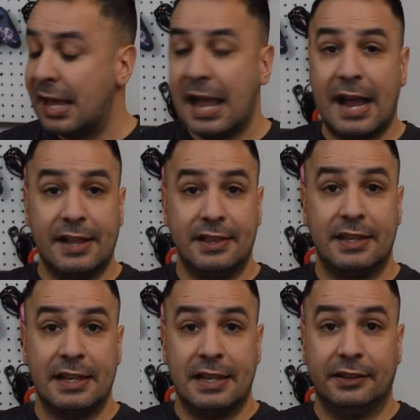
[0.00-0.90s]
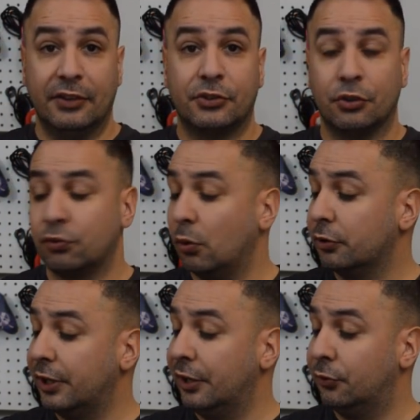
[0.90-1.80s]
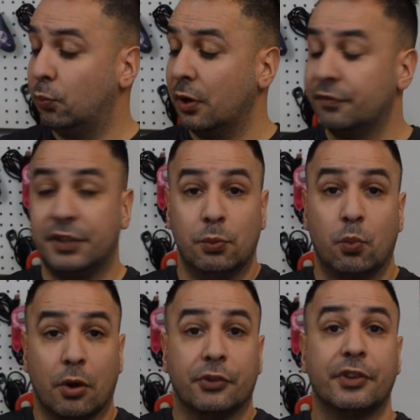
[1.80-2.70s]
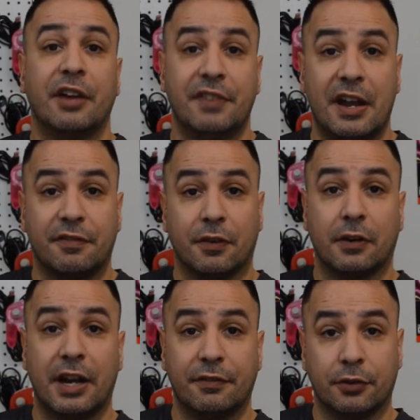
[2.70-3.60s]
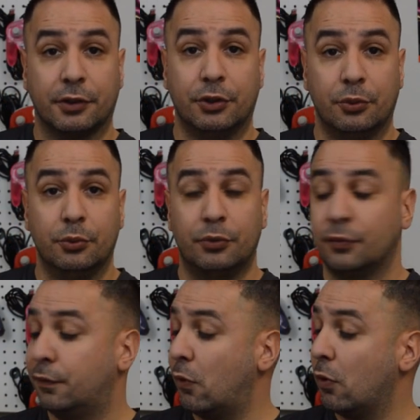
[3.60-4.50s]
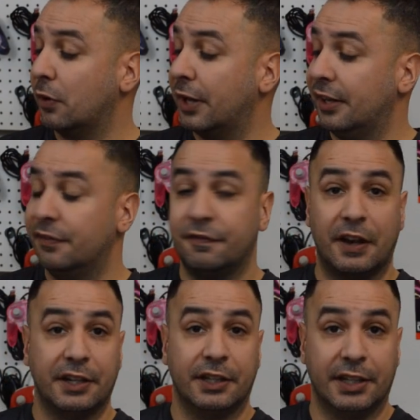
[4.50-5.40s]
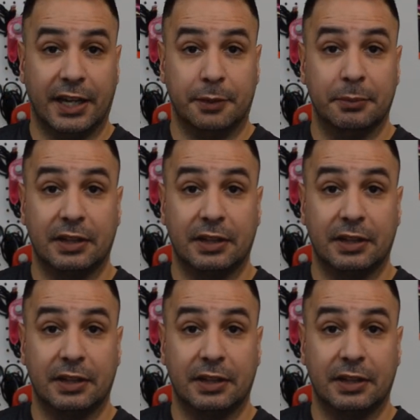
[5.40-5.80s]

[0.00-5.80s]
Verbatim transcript: and this controller is one of the worst I've ever ever used for a fighting game,